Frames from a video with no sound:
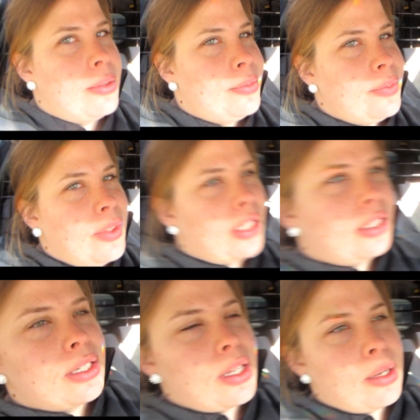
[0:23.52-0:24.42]
out here. It
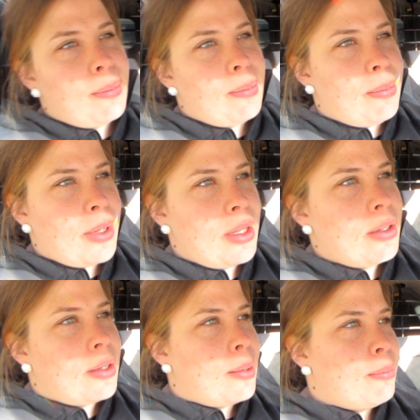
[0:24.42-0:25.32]
was clear.
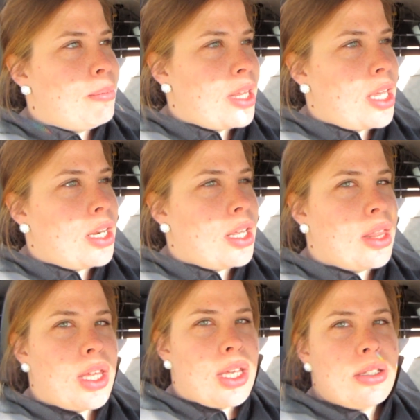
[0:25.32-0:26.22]
Tuesday a little
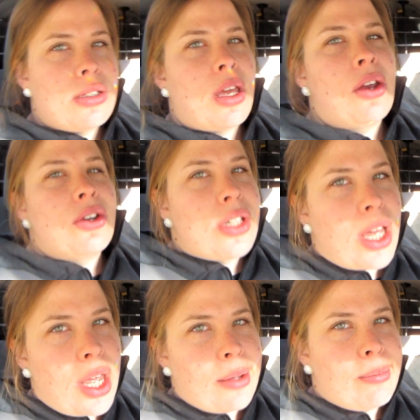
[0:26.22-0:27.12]
more, yesterday
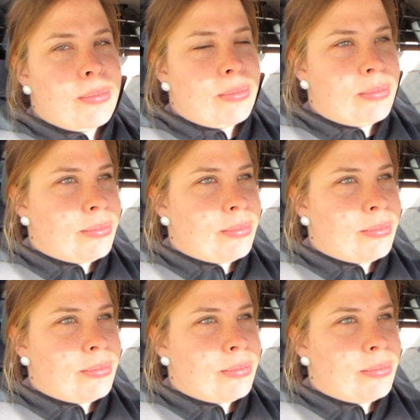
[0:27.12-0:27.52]
more, and Thursday